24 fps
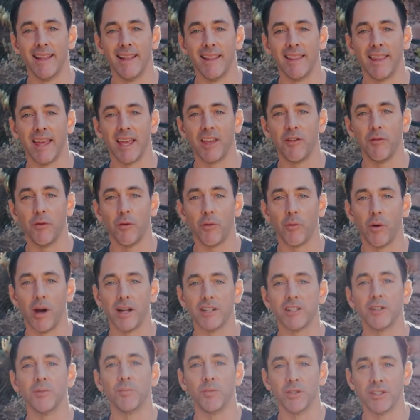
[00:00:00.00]
Thank you for
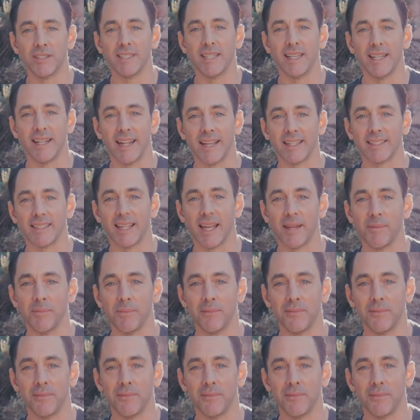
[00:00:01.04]
watching. We'll see you next time.